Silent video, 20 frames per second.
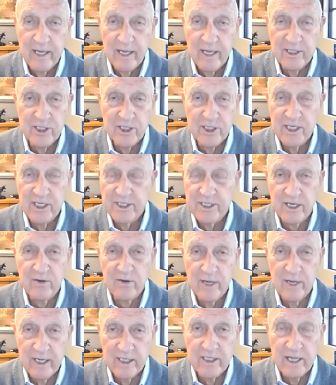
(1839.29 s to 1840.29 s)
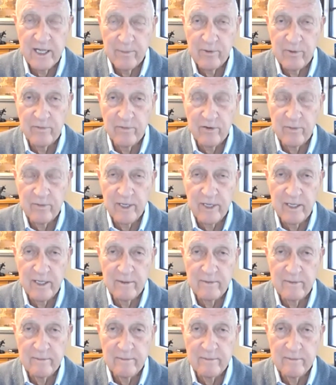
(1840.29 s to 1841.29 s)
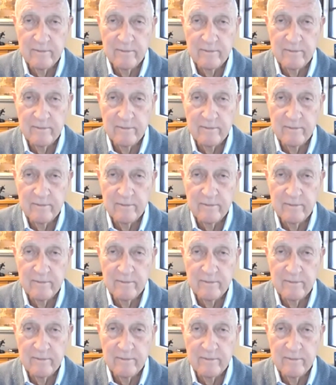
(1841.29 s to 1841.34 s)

And she sets a great example for me.